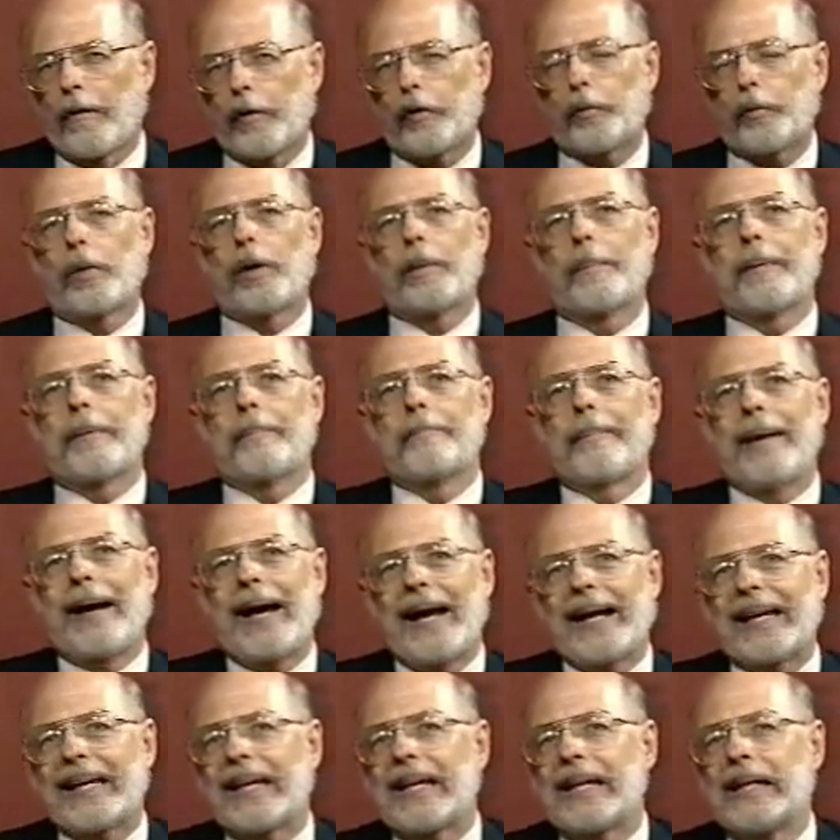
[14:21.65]
This would have been
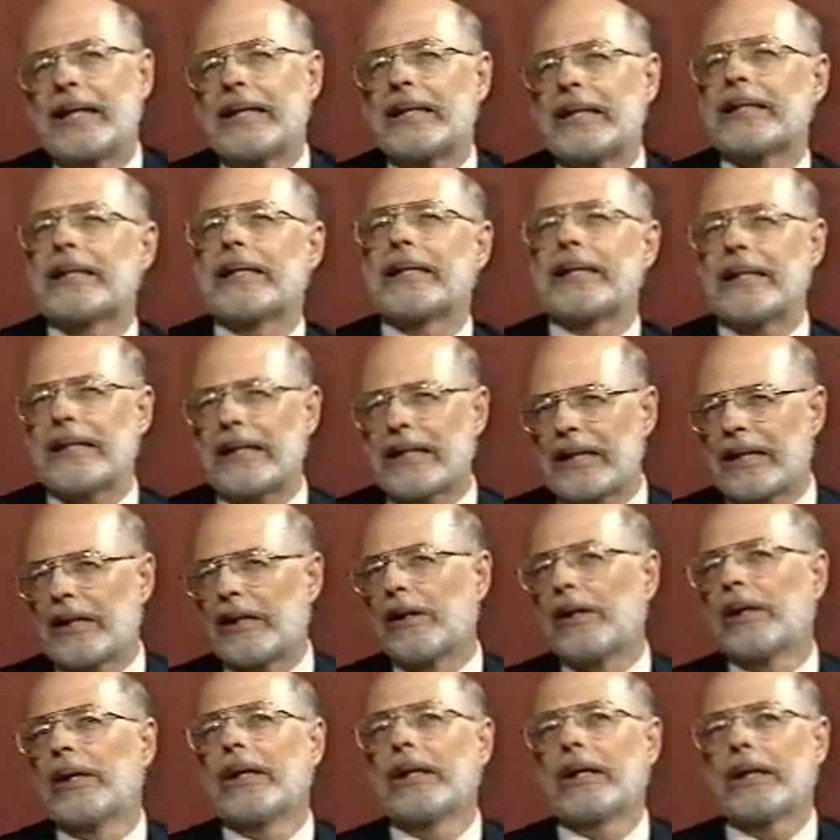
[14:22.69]
back in
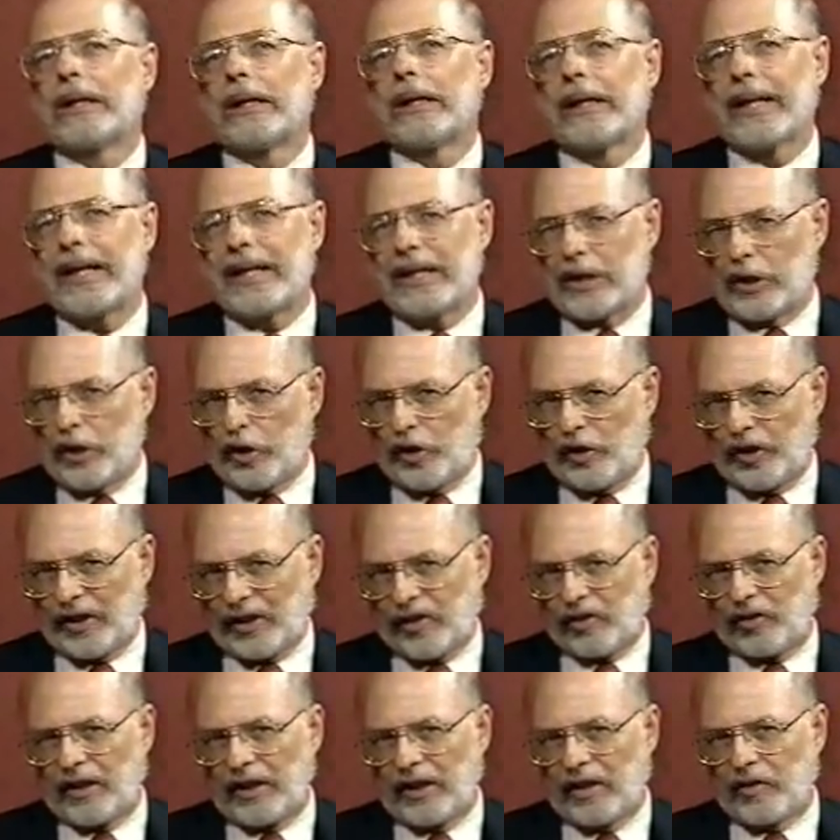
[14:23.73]
the late
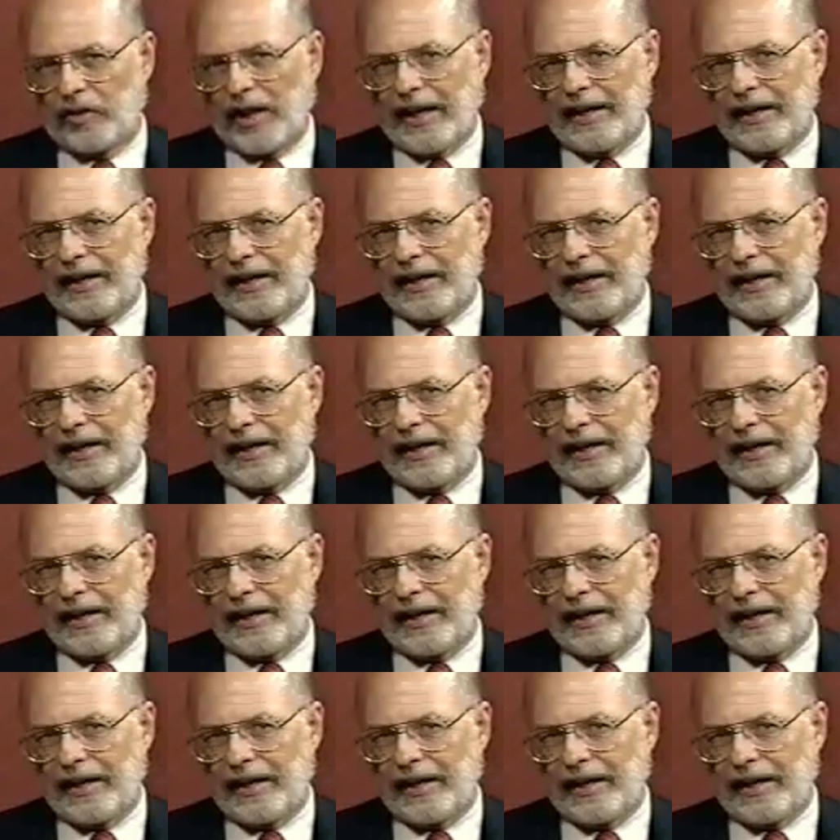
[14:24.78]
60s.